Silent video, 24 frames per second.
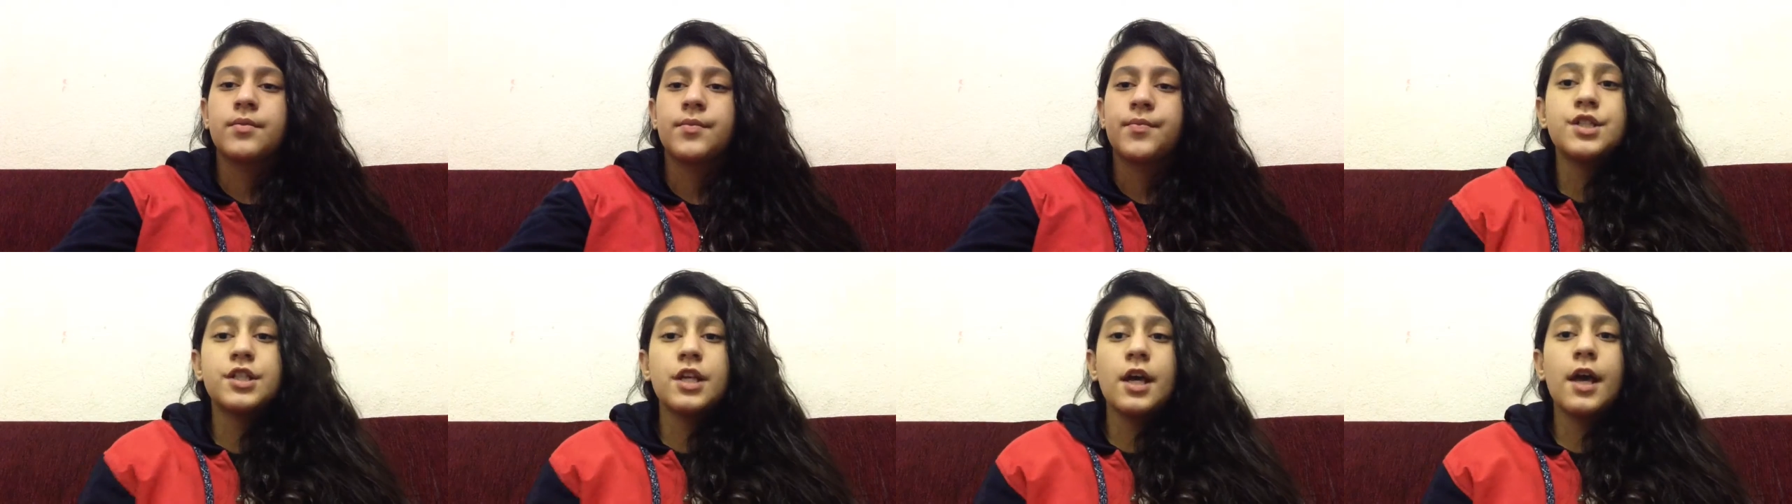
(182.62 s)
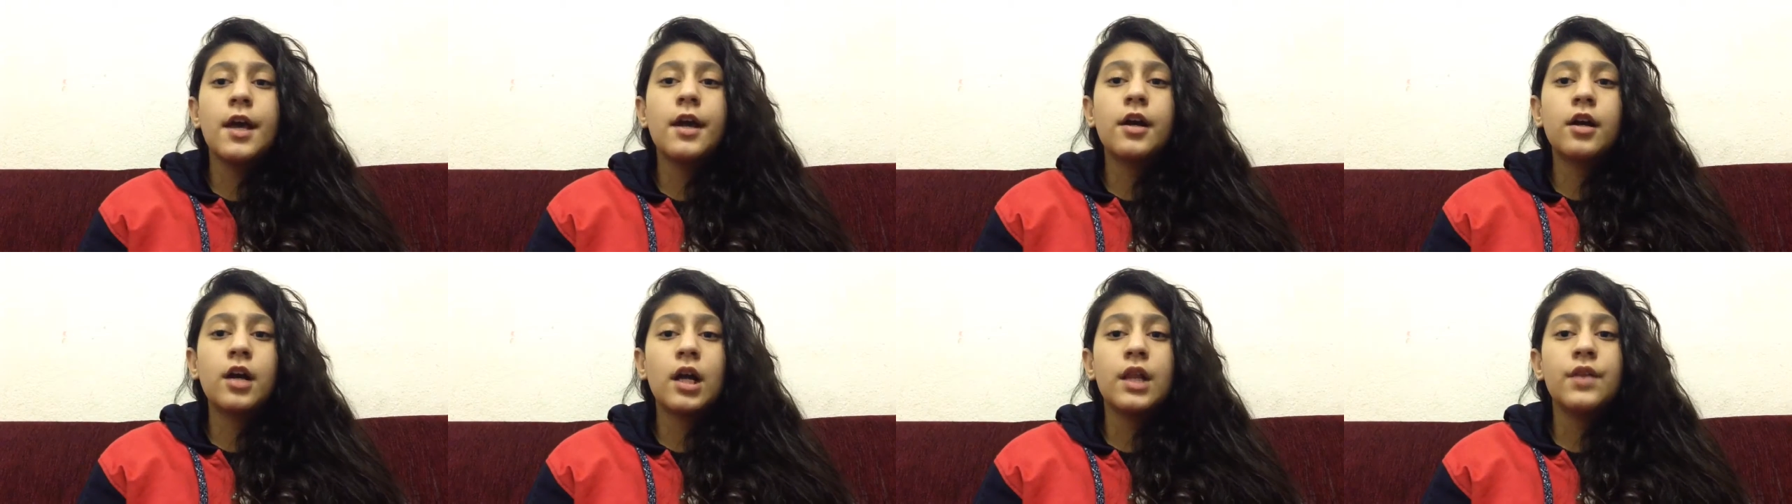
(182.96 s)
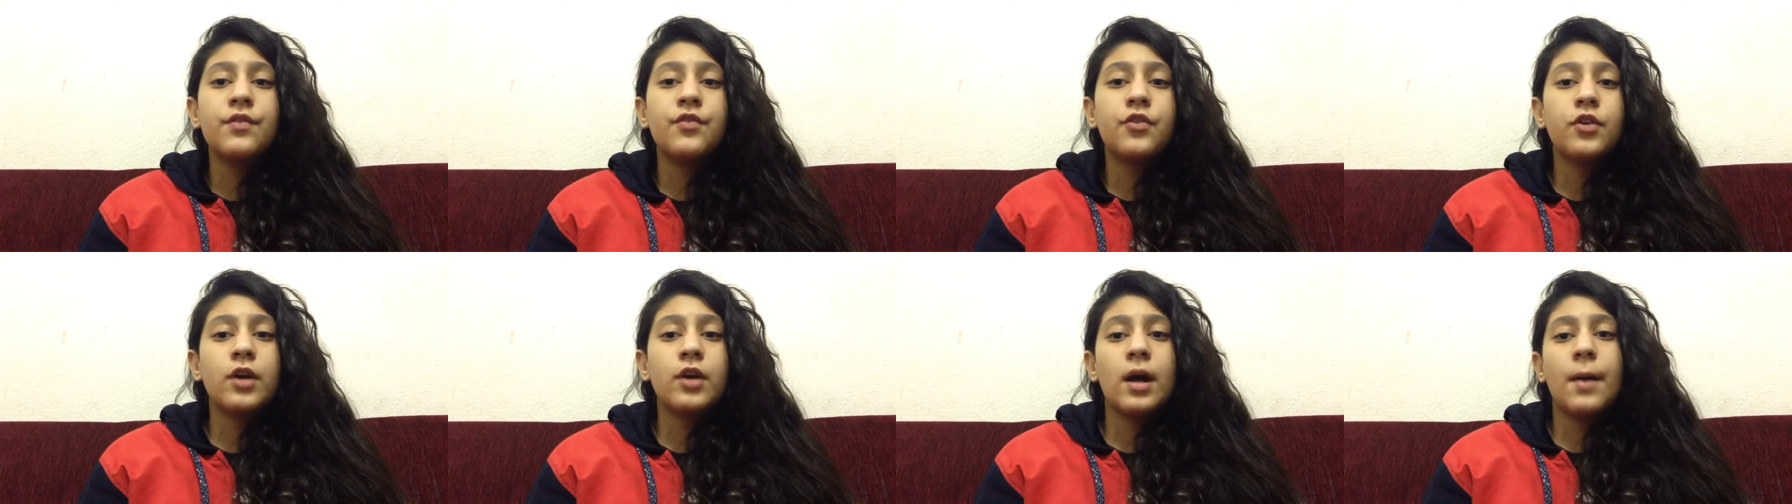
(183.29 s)
Saying
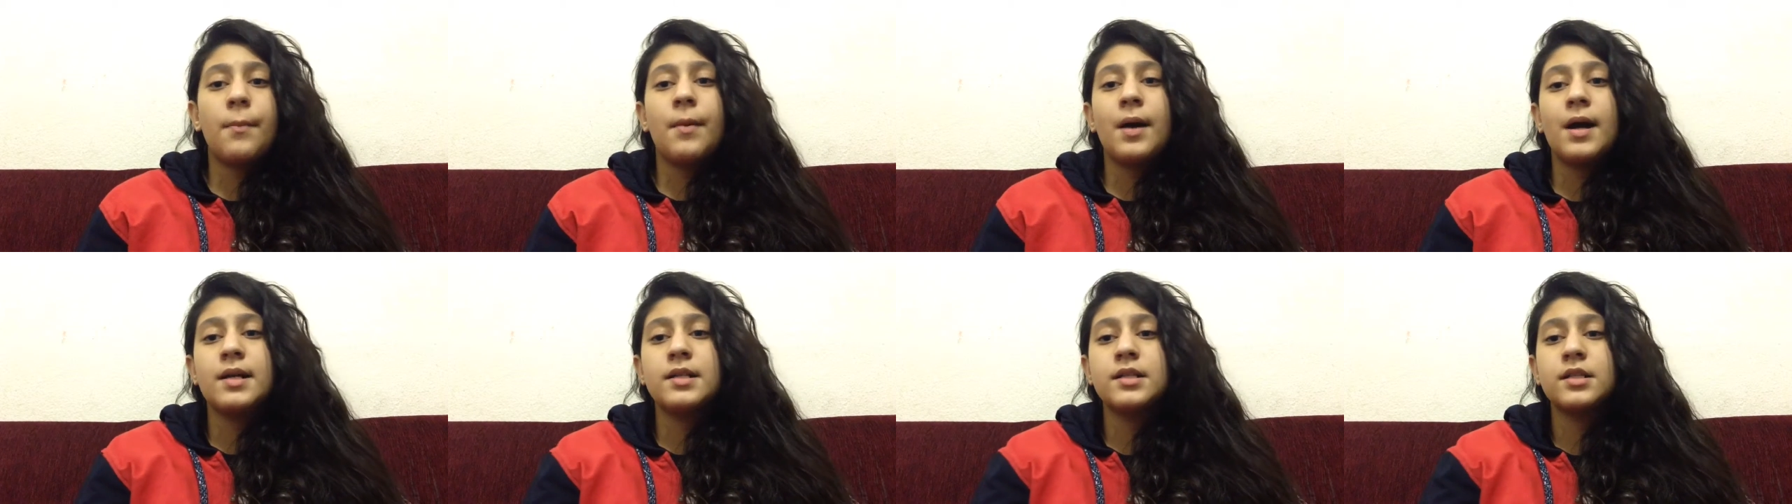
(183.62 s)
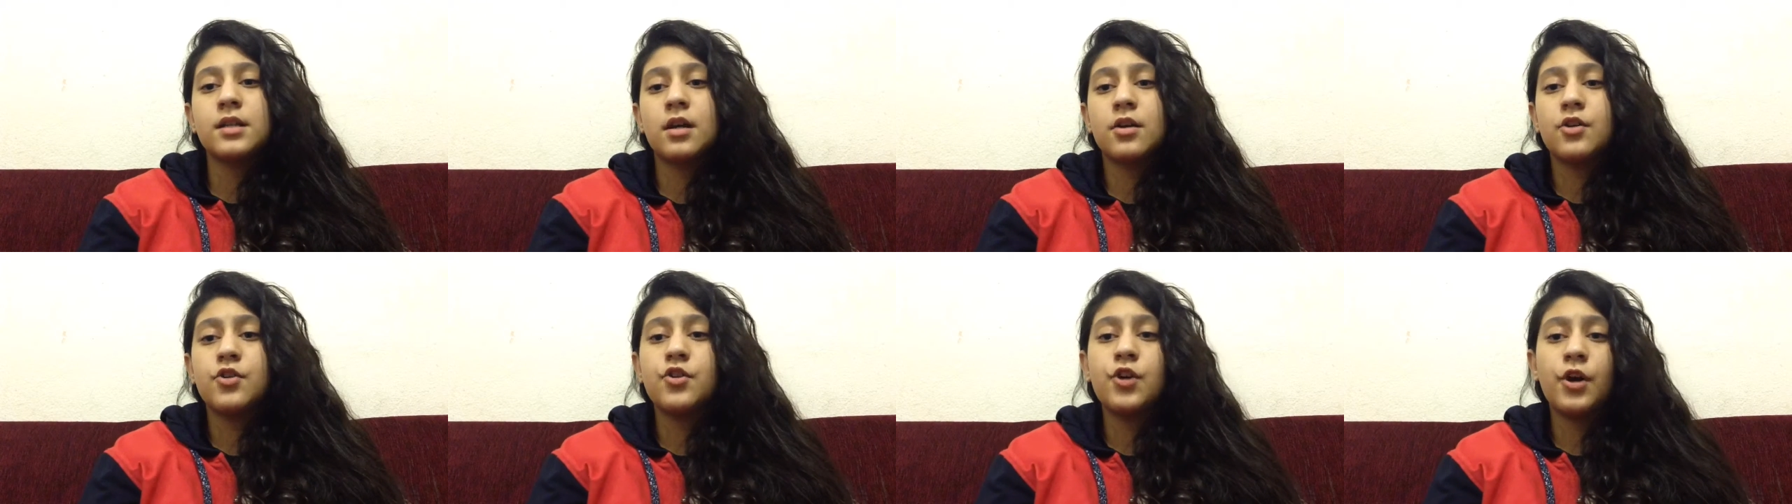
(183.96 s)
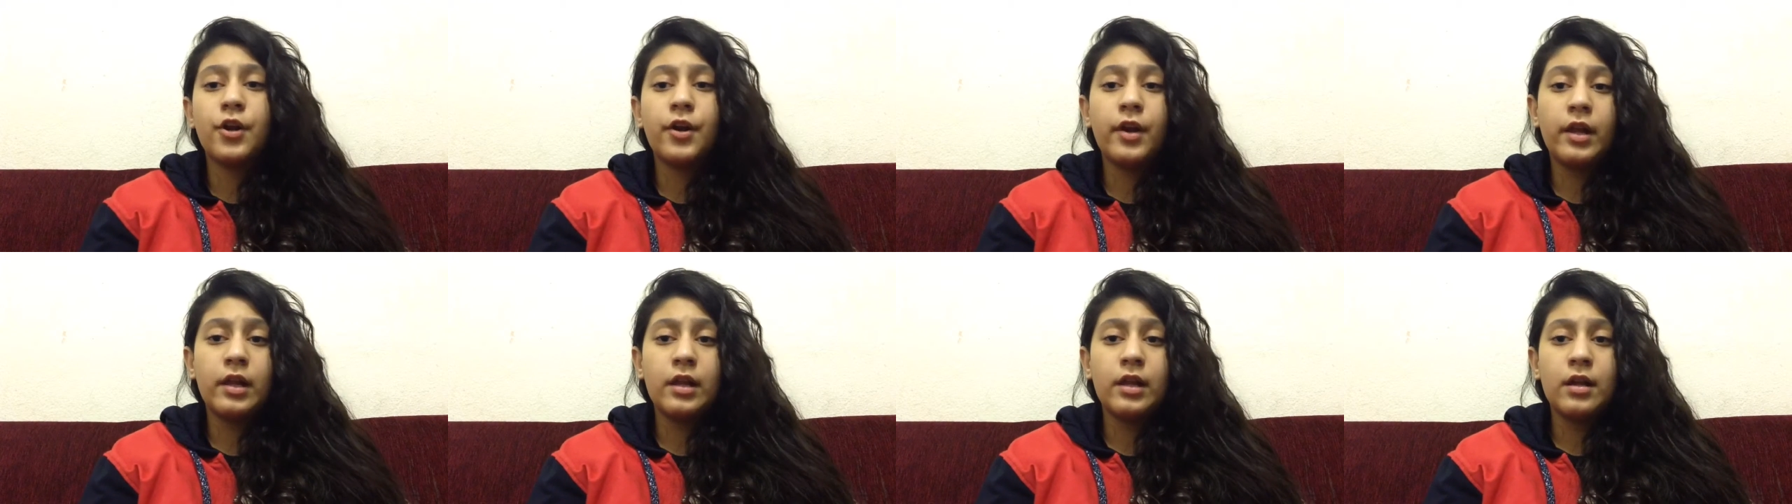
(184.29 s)
colorful abayas are
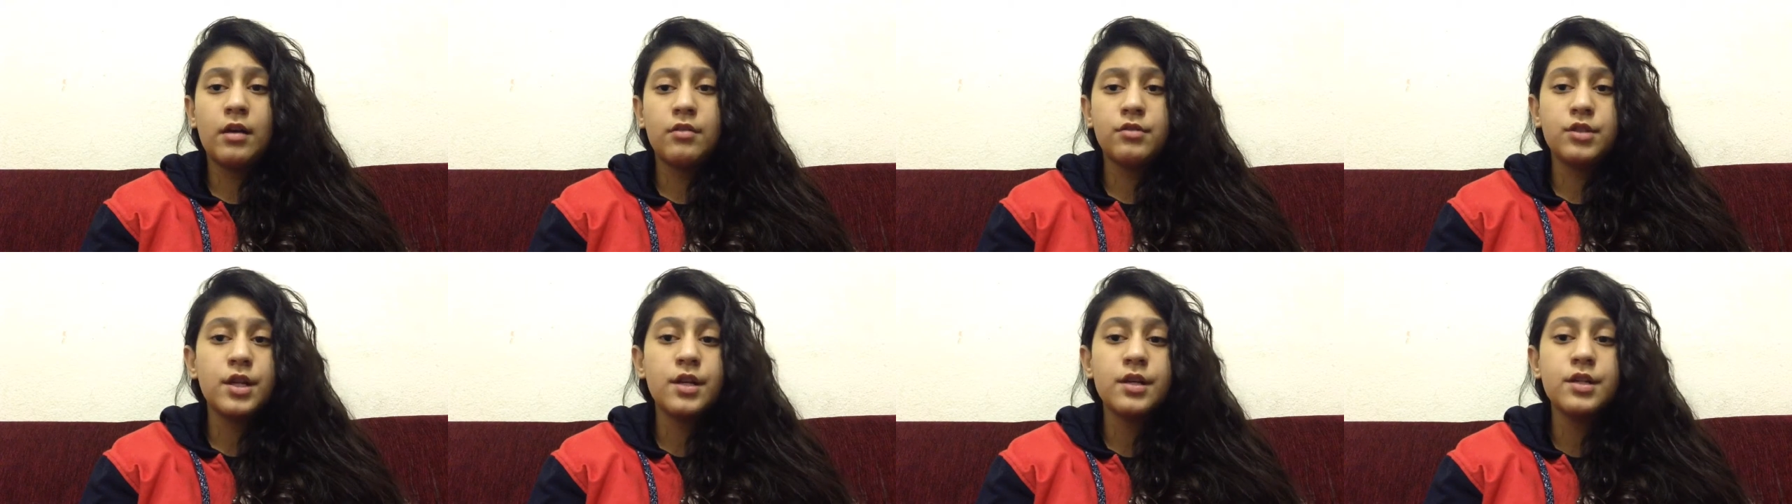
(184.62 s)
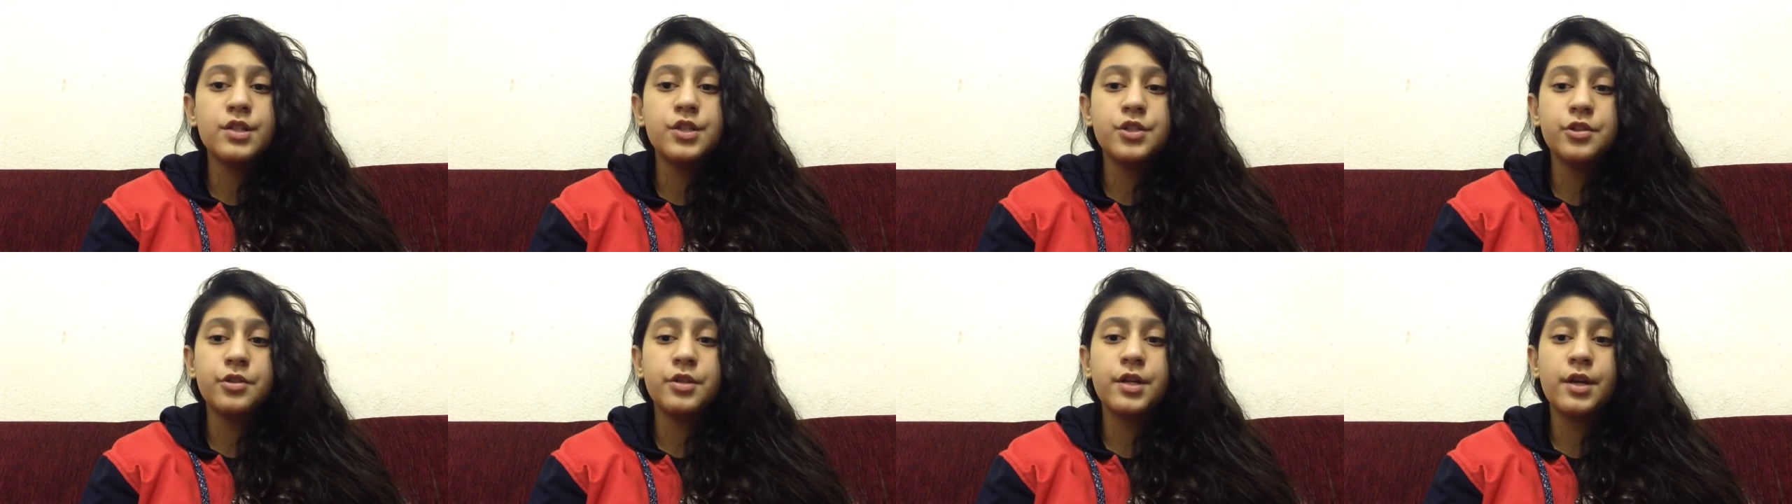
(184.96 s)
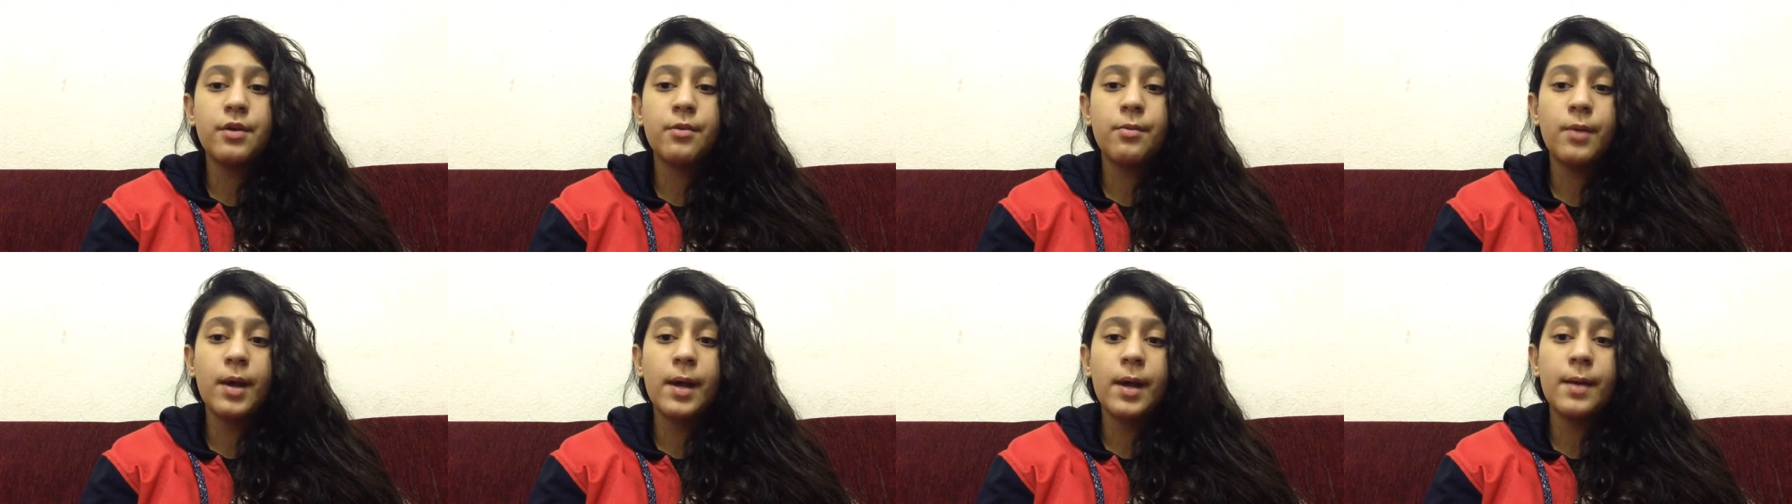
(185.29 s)
not allowed here in Saudi
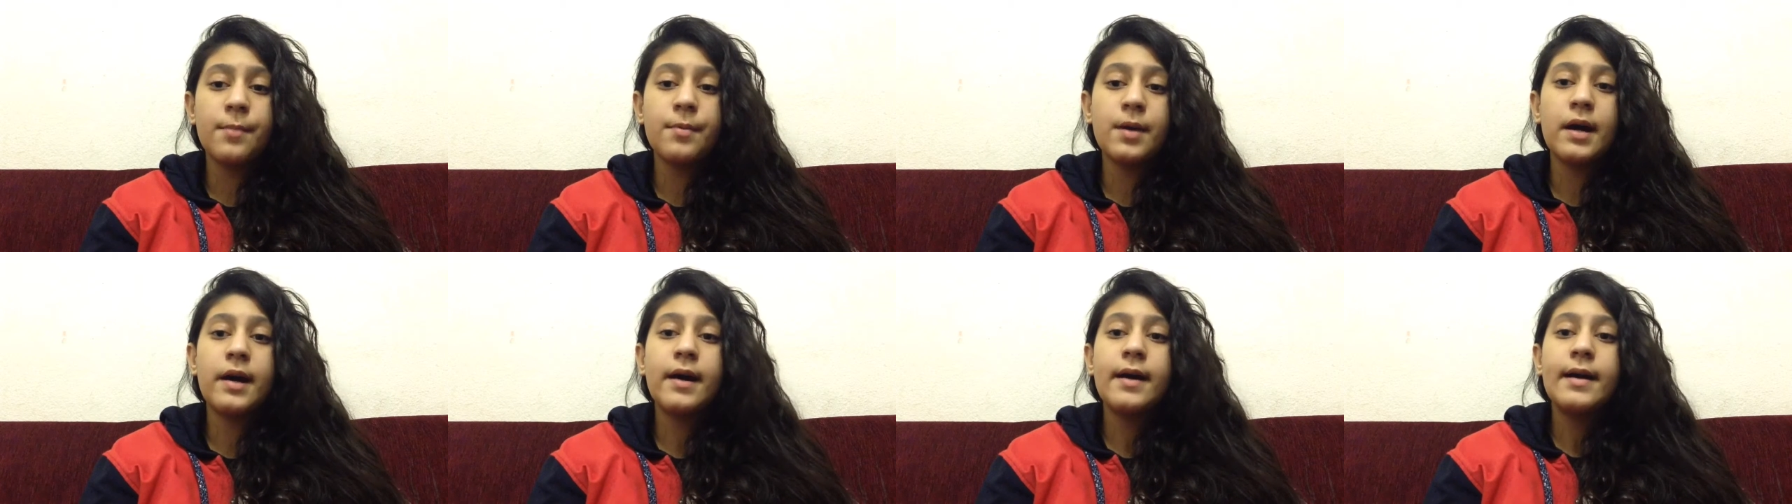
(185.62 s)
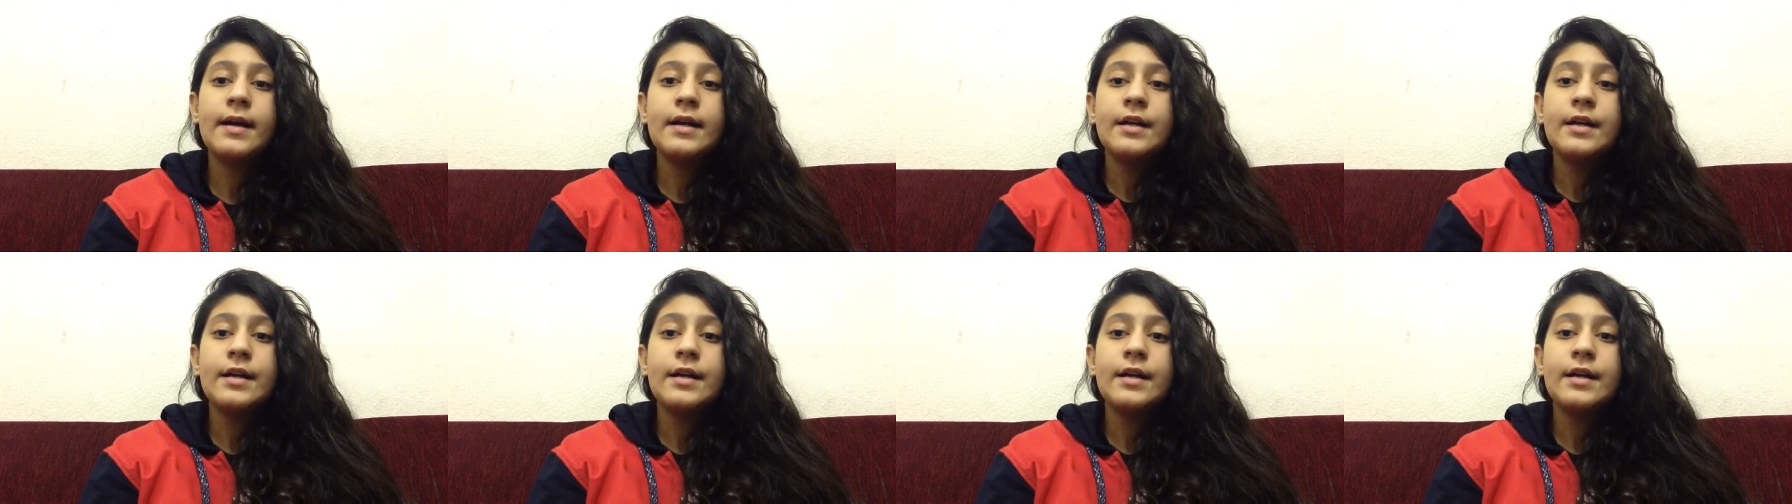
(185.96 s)
Arabia.